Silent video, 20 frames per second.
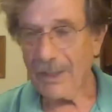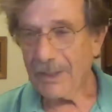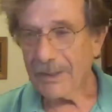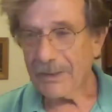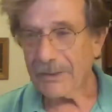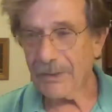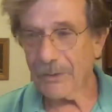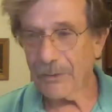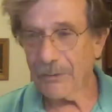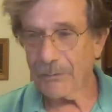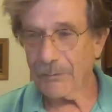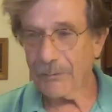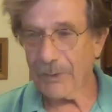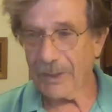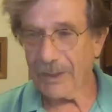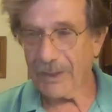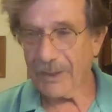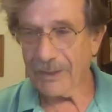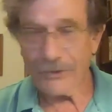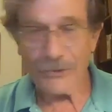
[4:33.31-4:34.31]
So
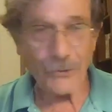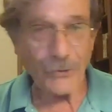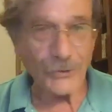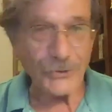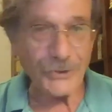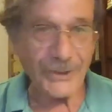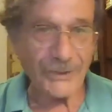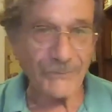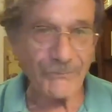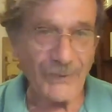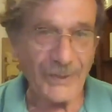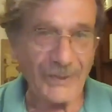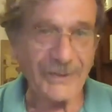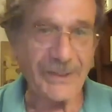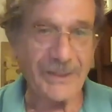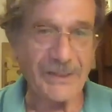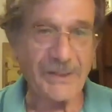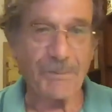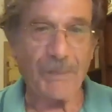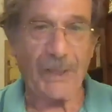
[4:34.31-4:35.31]
Yossi read
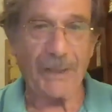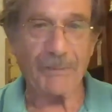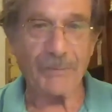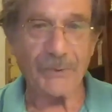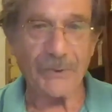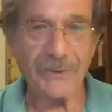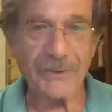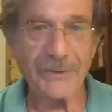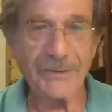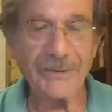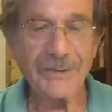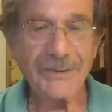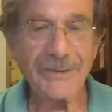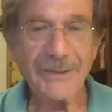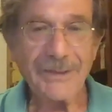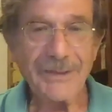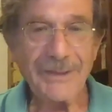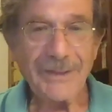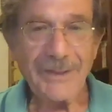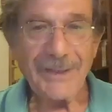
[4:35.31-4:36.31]
this paper
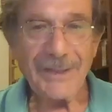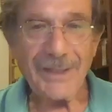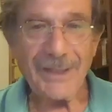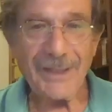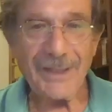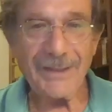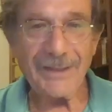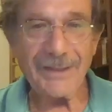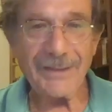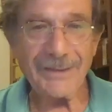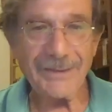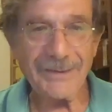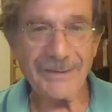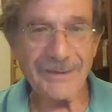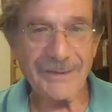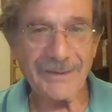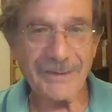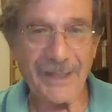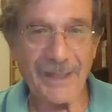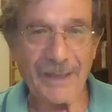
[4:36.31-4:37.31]

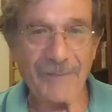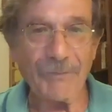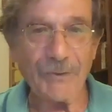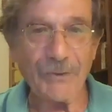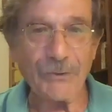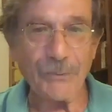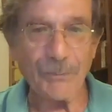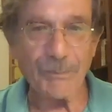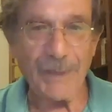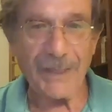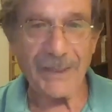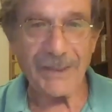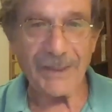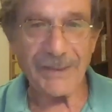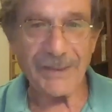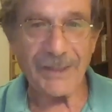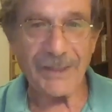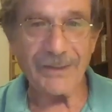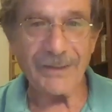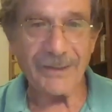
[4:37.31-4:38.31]
and gave it to me. He
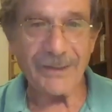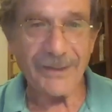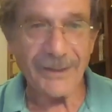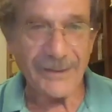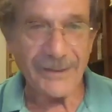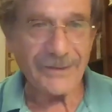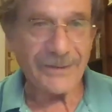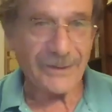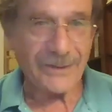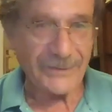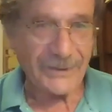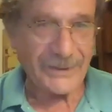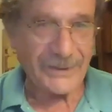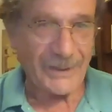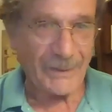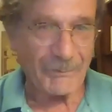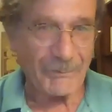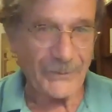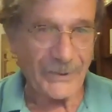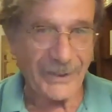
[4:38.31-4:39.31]
said he thinks there is
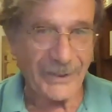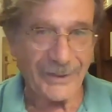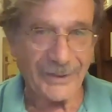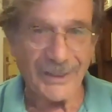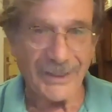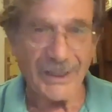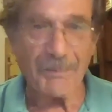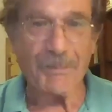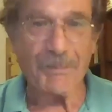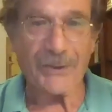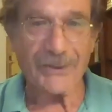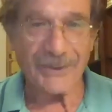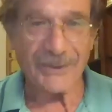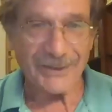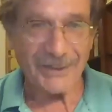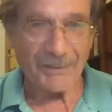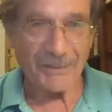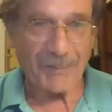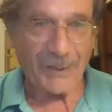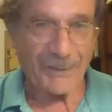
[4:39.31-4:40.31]
something deeper in
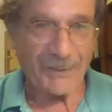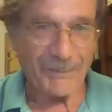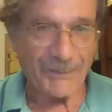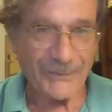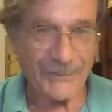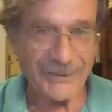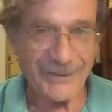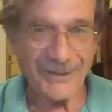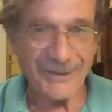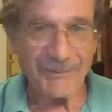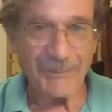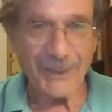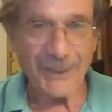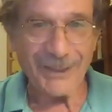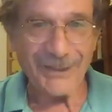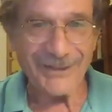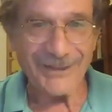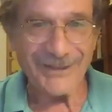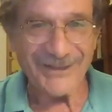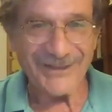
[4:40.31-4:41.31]
the paper than
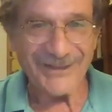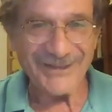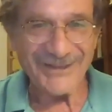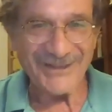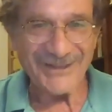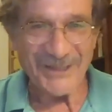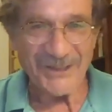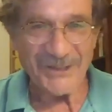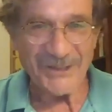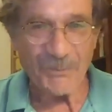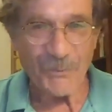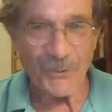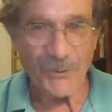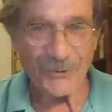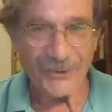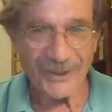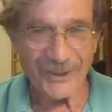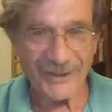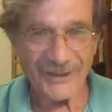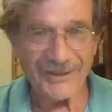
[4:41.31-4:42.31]
merely this
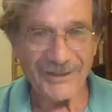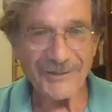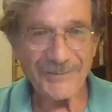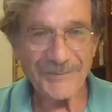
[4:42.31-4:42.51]
warning.